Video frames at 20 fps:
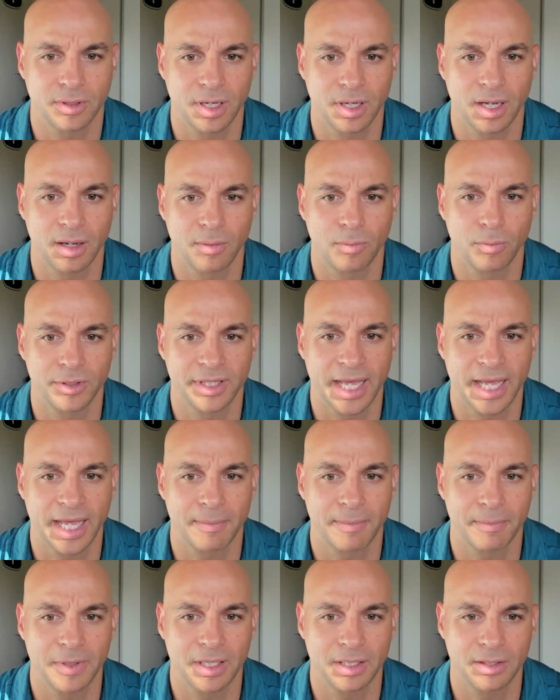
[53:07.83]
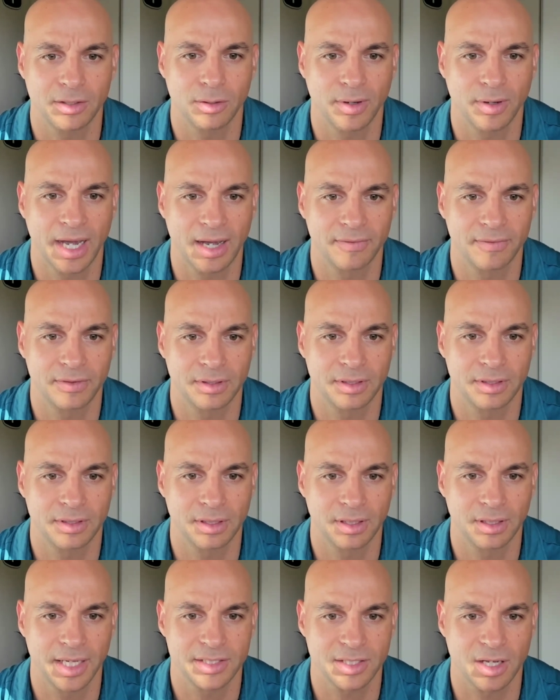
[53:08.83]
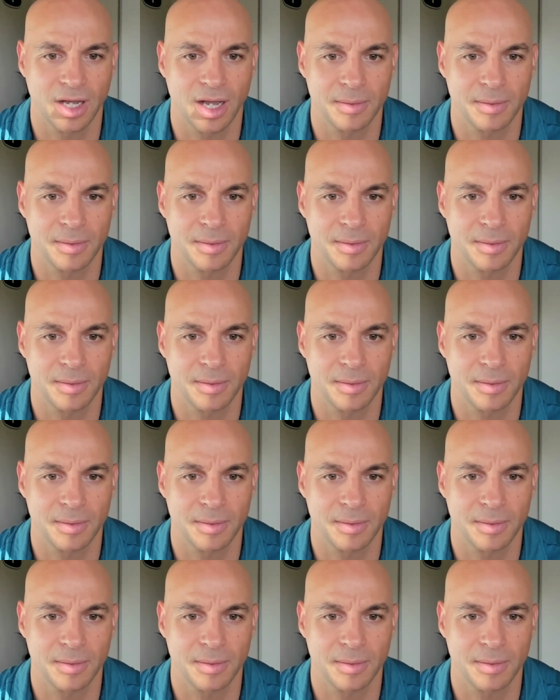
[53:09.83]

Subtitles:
would that mean you have less